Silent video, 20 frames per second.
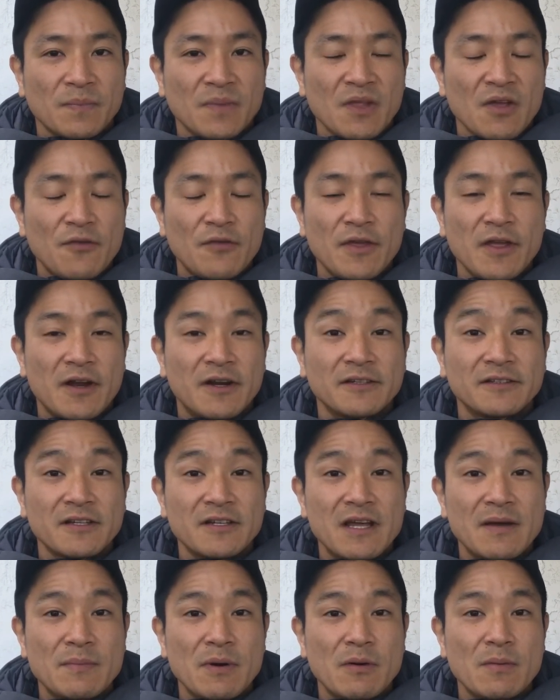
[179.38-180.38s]
Figure out the
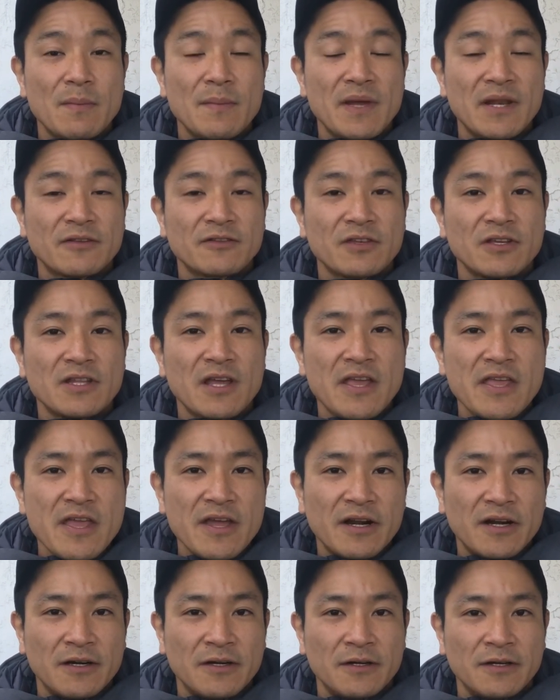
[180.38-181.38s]
number of minutes in a
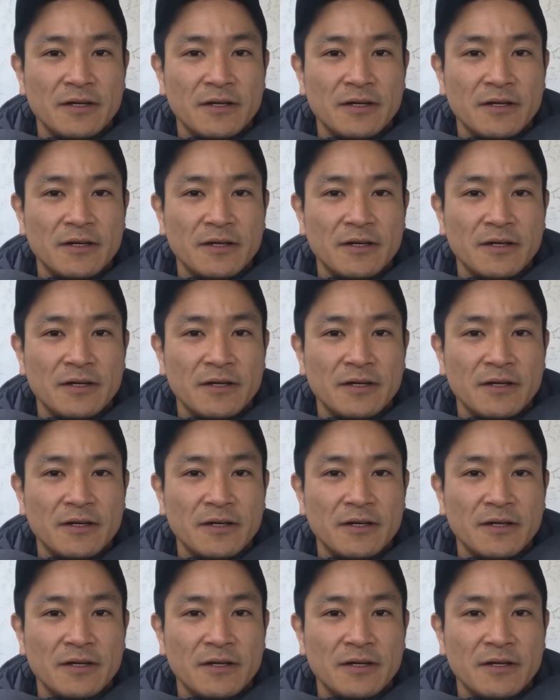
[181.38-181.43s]
year